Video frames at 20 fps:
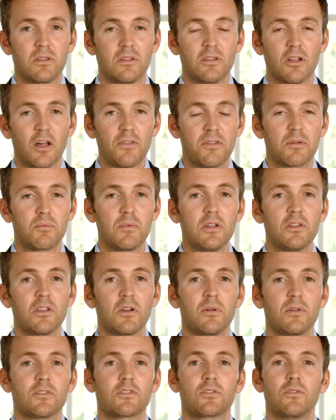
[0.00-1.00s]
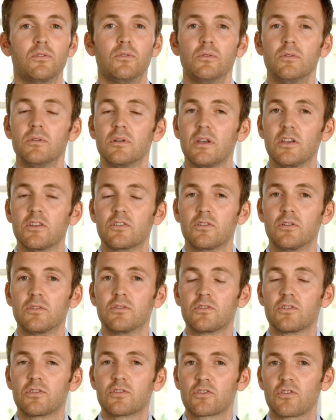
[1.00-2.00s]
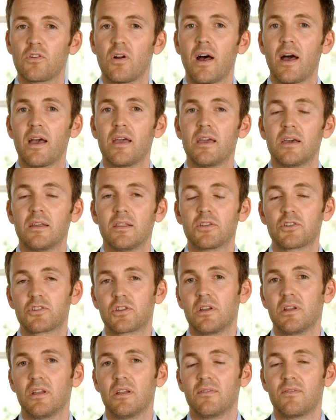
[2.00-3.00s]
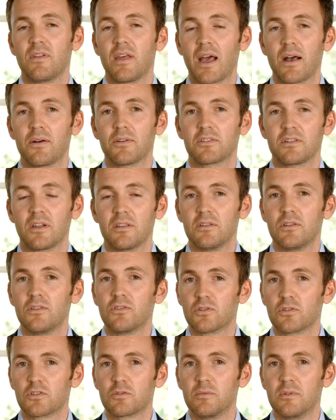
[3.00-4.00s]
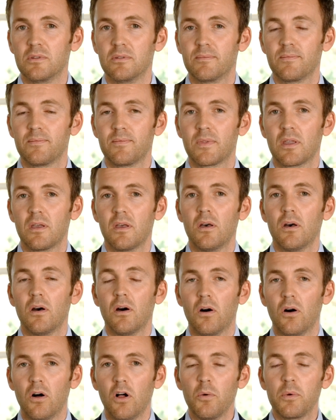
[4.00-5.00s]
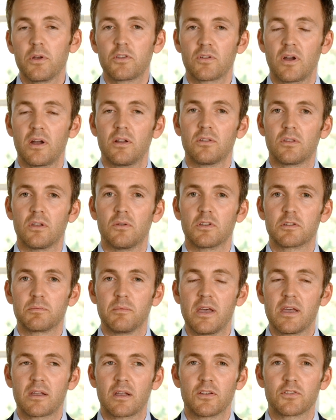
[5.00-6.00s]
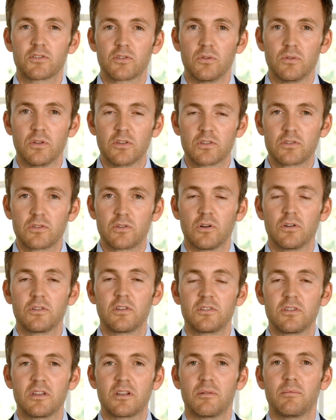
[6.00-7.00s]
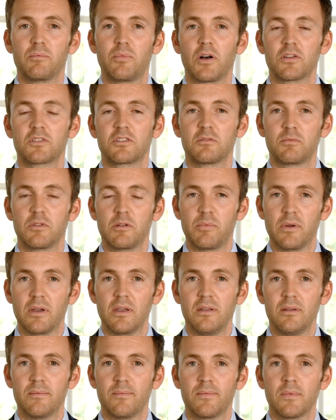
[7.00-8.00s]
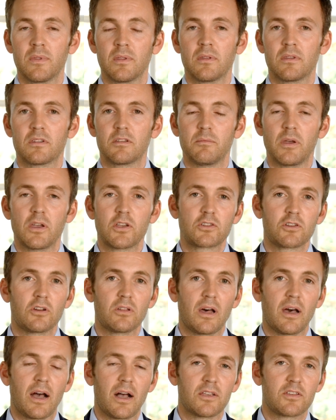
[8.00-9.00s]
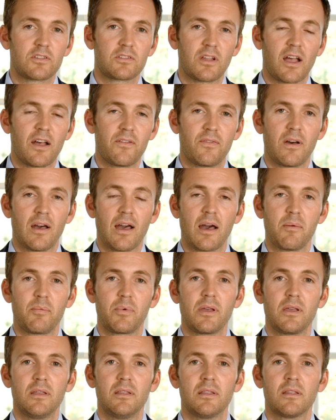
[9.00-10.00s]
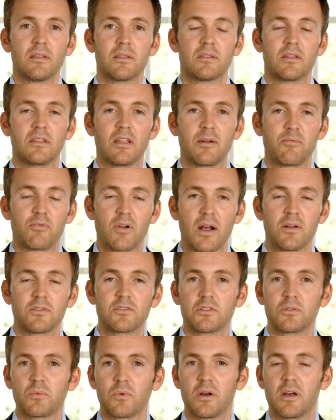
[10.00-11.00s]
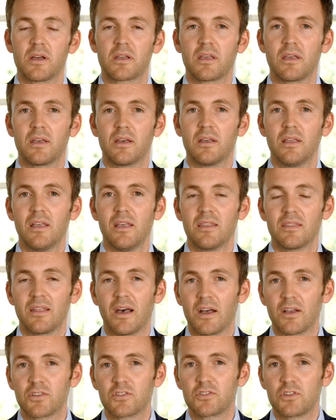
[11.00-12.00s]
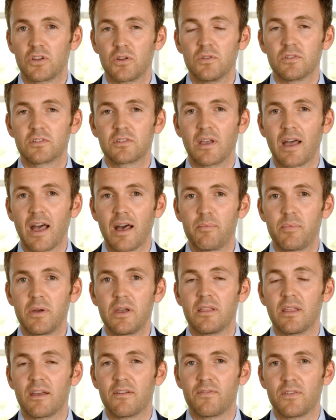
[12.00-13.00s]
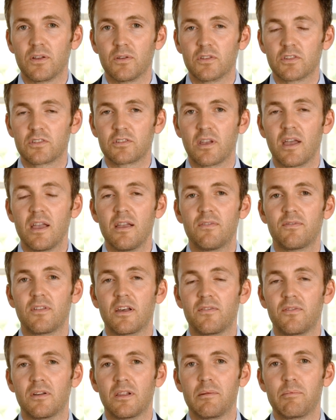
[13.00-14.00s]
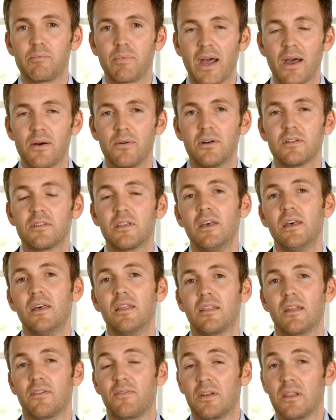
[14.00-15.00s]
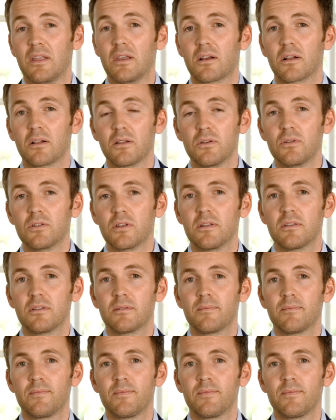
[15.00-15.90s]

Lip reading: Nothing we do in school is done to try and achieve the outstanding judgment. All we try and do is make our school as good as it can possibly be, to make sure that our staff are happy, that they're proud to work here, that our students are happy, they feel safe, they feel empowered, they feel included,